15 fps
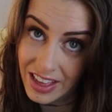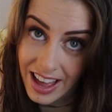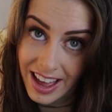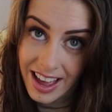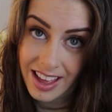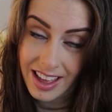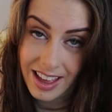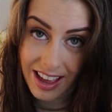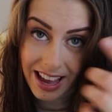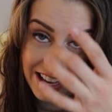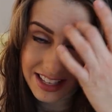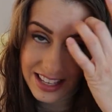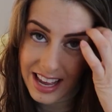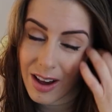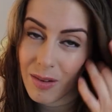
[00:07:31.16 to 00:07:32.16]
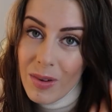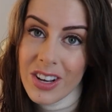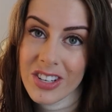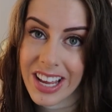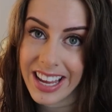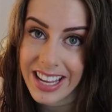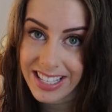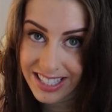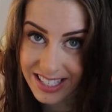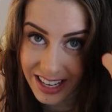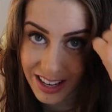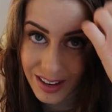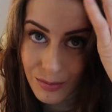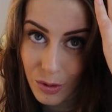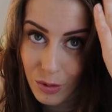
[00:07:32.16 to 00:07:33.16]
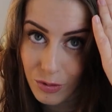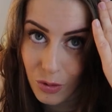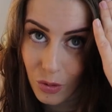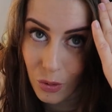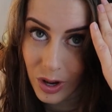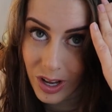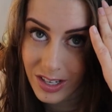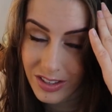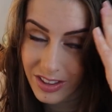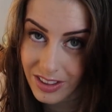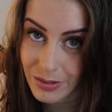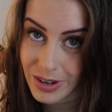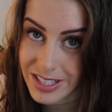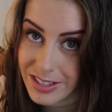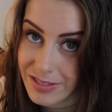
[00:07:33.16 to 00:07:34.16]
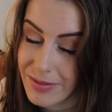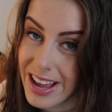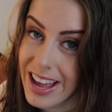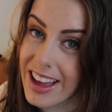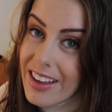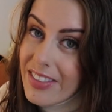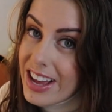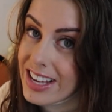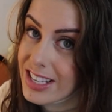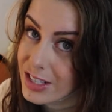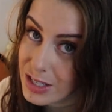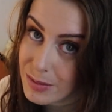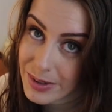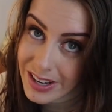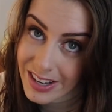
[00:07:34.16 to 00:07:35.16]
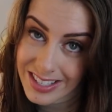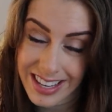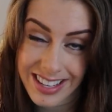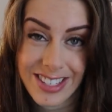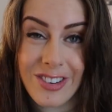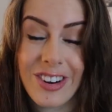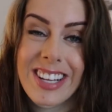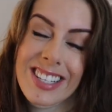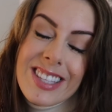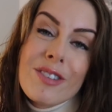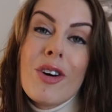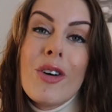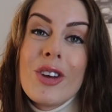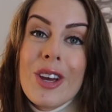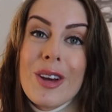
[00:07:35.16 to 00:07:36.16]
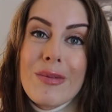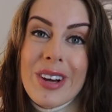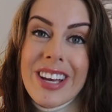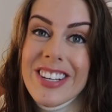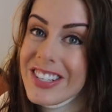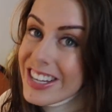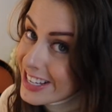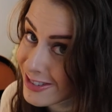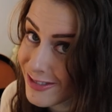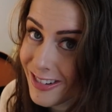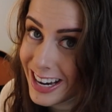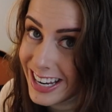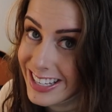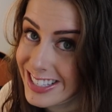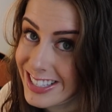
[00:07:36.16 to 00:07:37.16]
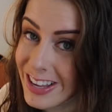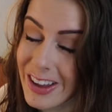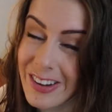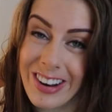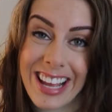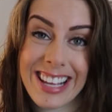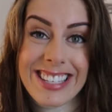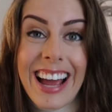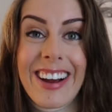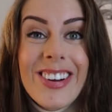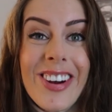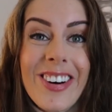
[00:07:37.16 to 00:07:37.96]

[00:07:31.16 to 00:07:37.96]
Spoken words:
there as how much like it's sticking more forward than the rest of my hair? That is just because that's created the volume, which is great. So let's carry